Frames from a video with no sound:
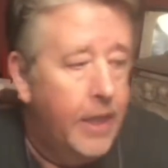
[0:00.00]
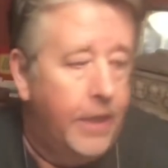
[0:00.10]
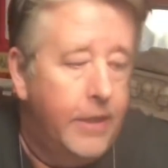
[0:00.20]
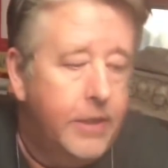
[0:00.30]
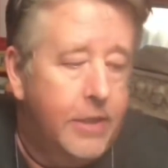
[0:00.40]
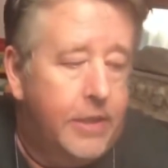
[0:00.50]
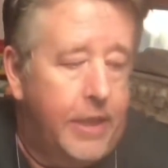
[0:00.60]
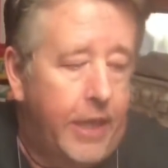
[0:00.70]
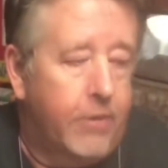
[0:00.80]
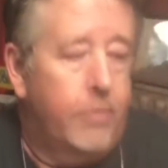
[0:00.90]
And this is
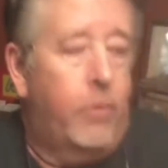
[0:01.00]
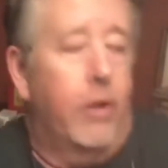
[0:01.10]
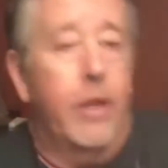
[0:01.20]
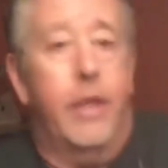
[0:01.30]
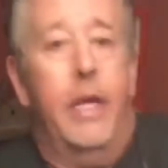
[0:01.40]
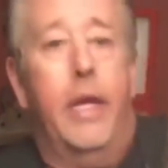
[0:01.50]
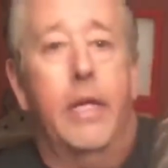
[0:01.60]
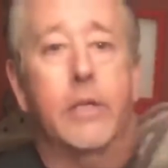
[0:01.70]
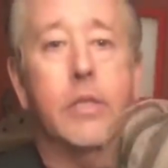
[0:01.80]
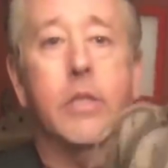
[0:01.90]
the other important thing,
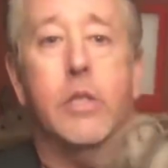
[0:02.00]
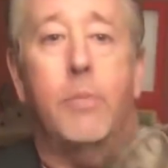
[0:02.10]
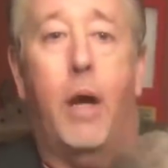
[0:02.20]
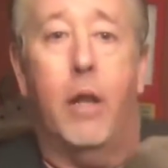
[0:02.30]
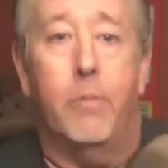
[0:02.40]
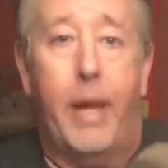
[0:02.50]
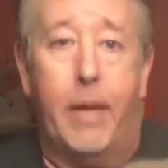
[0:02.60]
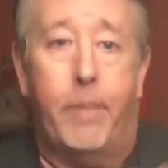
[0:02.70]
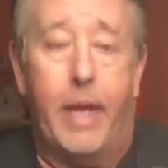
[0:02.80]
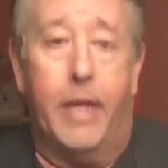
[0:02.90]
is just a smaller
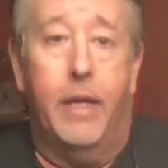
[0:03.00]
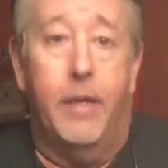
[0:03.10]
backpack.